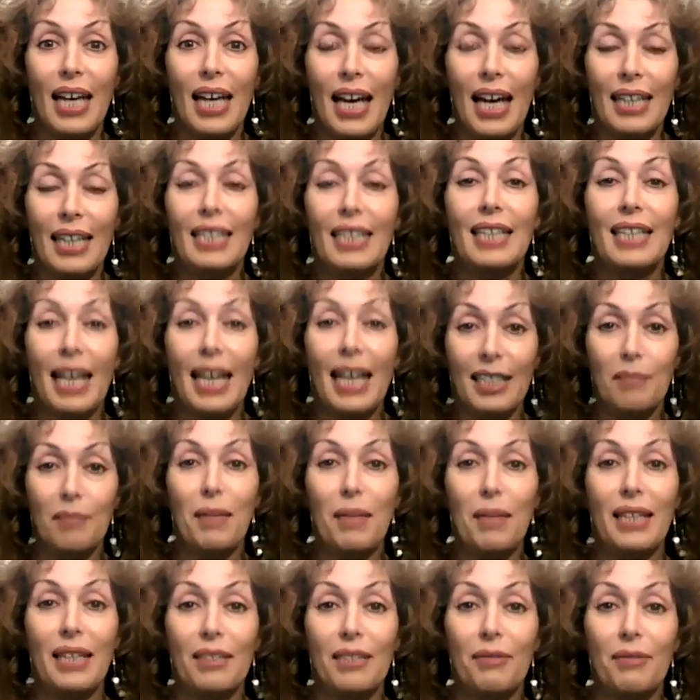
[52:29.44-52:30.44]
and a nice
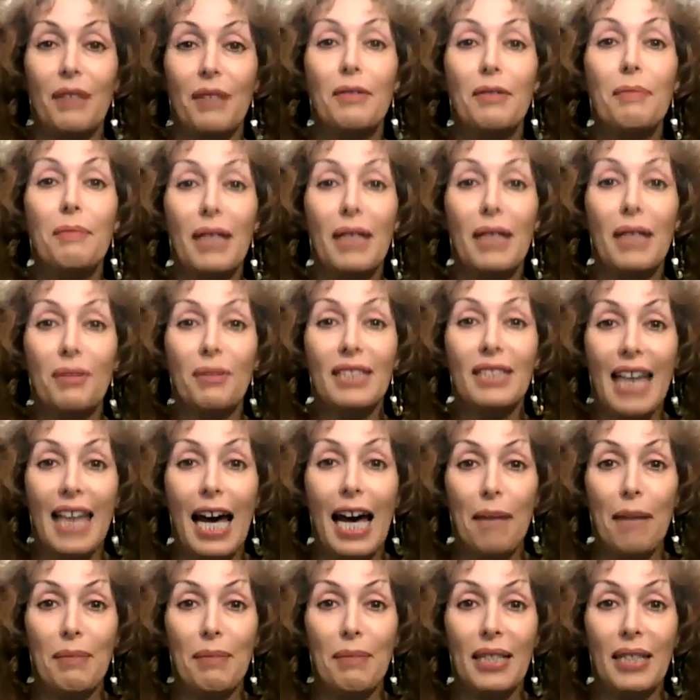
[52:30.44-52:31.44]
positive. Everybody was
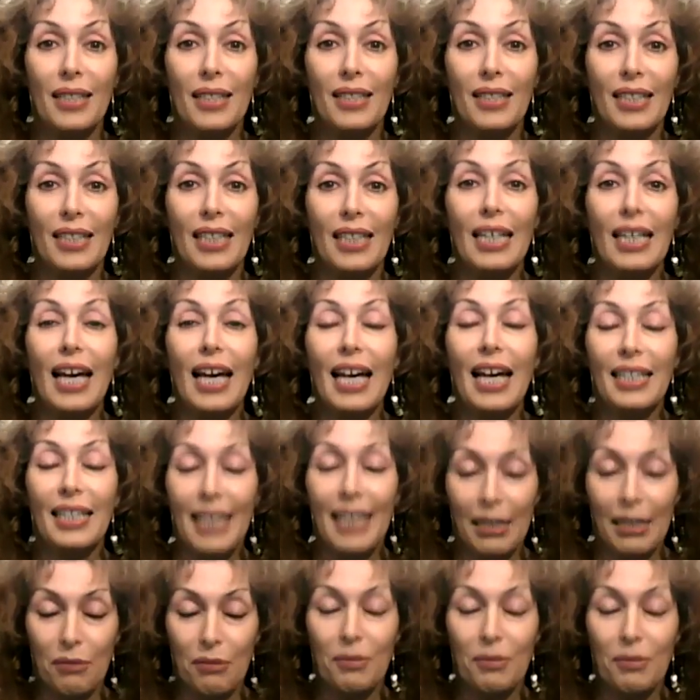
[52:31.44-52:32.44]
happy. And
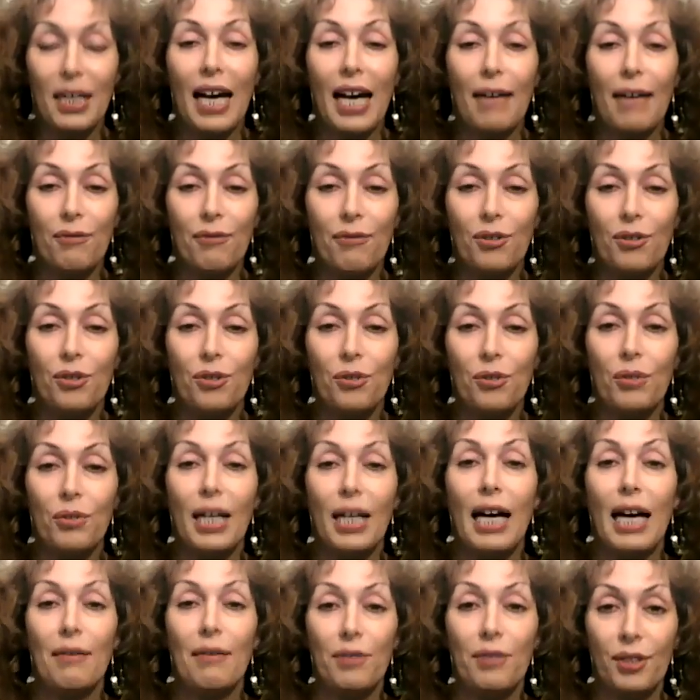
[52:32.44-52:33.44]
that's what we have to do. We
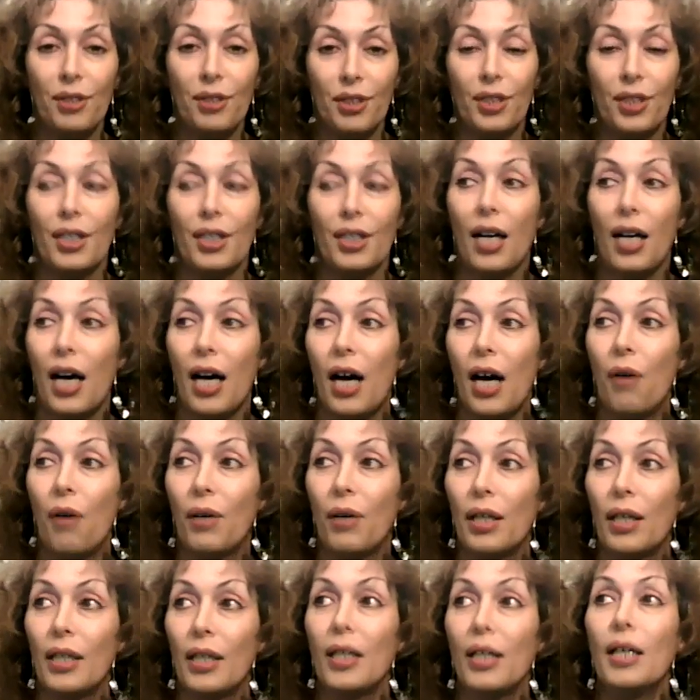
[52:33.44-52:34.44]
have to turn
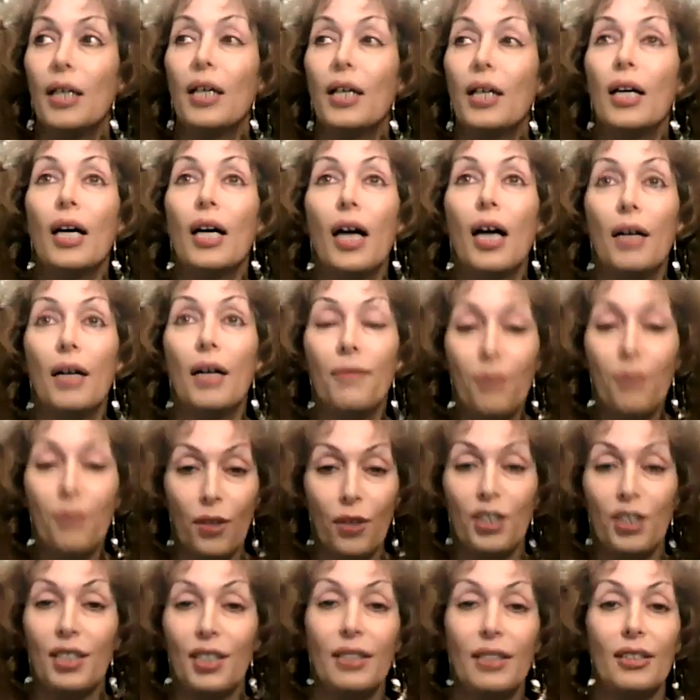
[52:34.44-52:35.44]
our
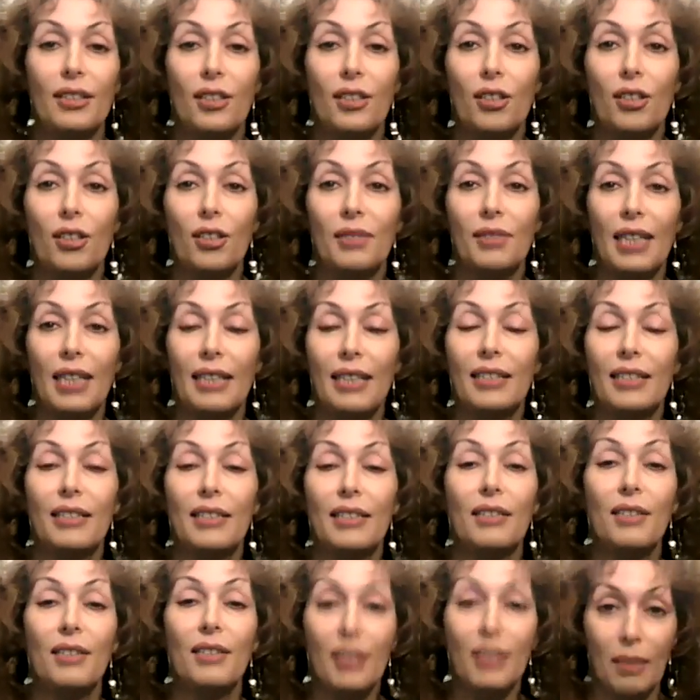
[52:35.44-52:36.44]
unfortunate circumstances
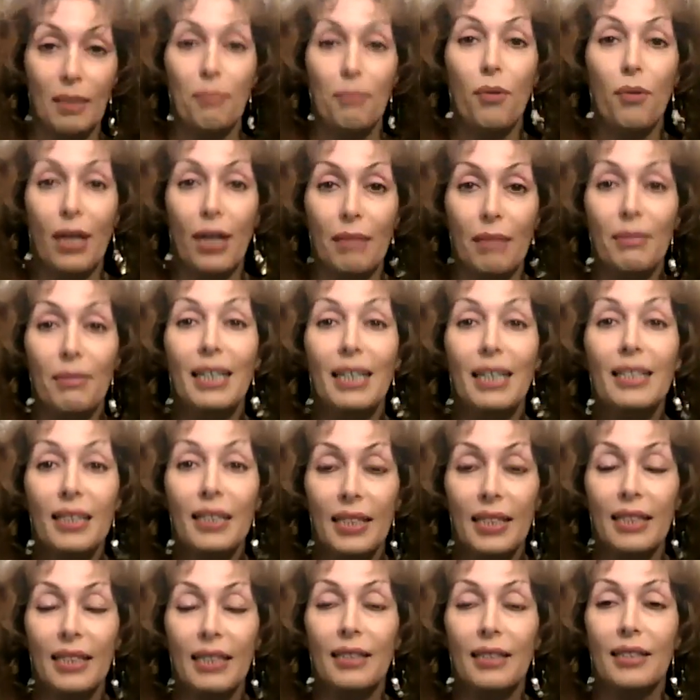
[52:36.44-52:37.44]
or
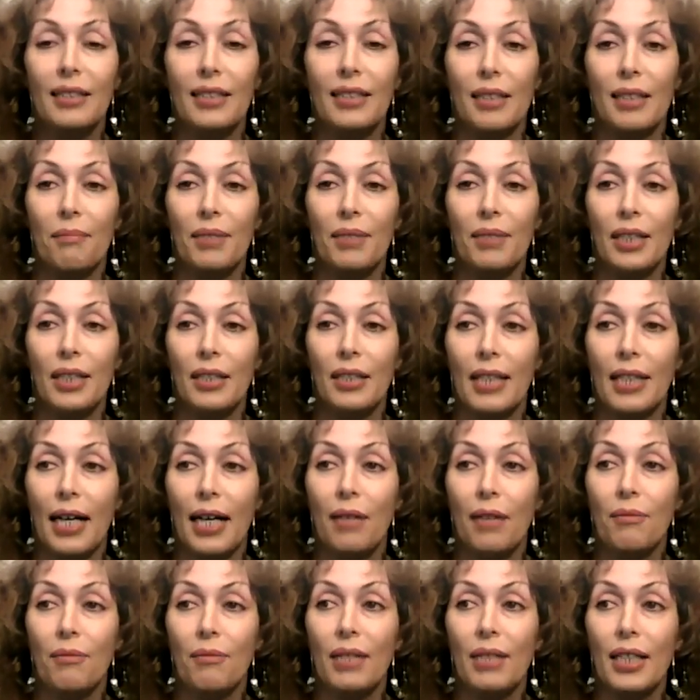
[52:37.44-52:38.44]
disappointments into something
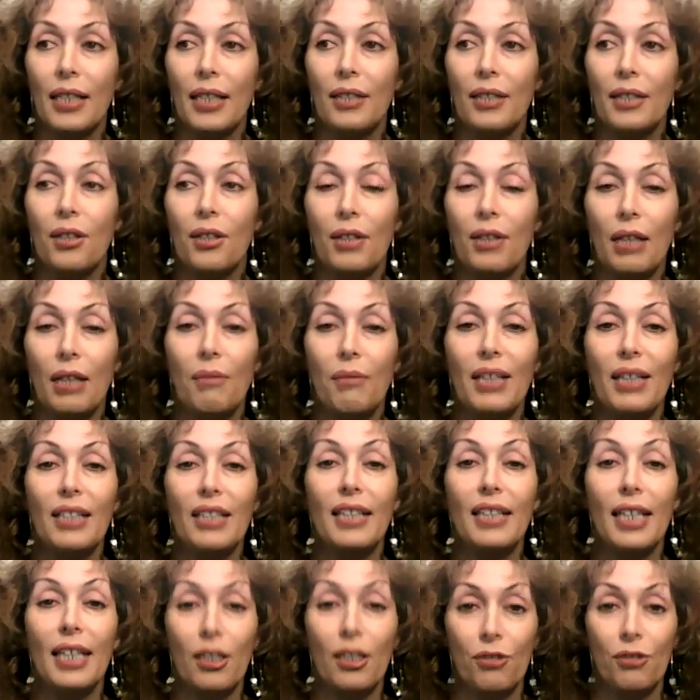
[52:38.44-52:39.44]
that we know that we can
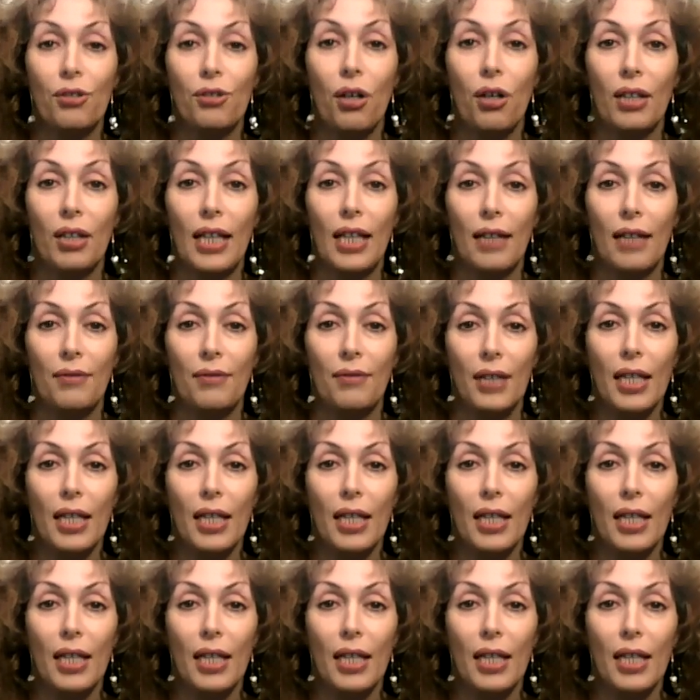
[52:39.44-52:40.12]
take control of,